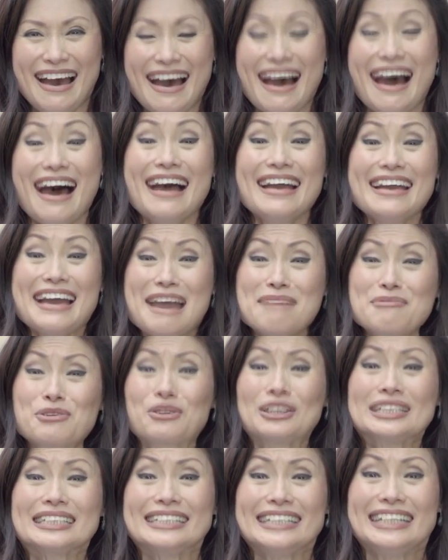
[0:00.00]
Hi, I'm
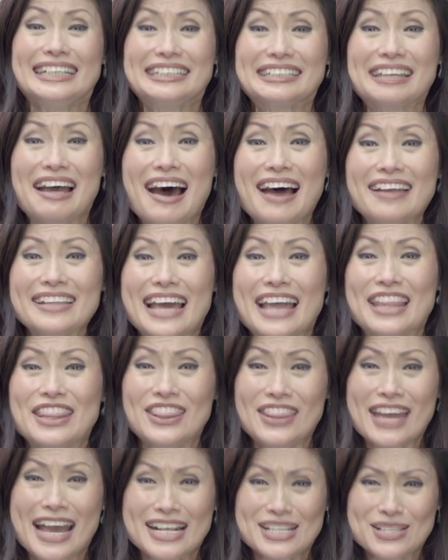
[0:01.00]
Christine Tan, and
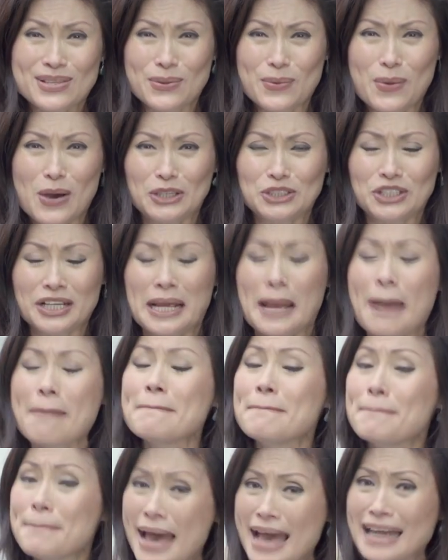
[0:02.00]
thanks for watching
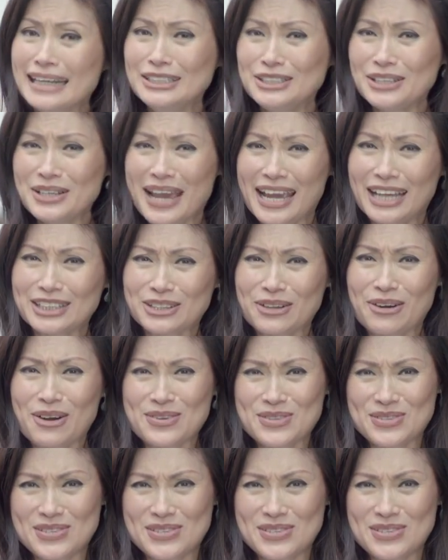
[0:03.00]
Managing Asia on